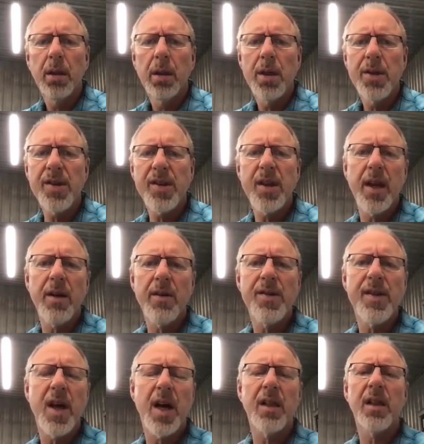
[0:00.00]
scares
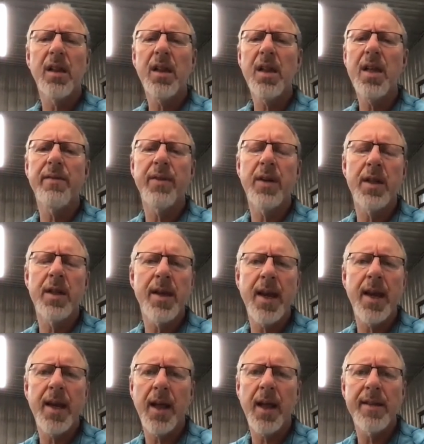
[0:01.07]
the living
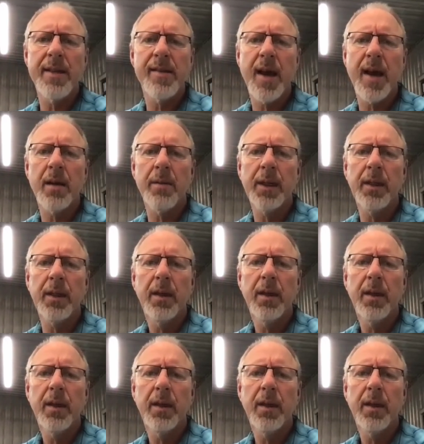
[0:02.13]
daylights out of me.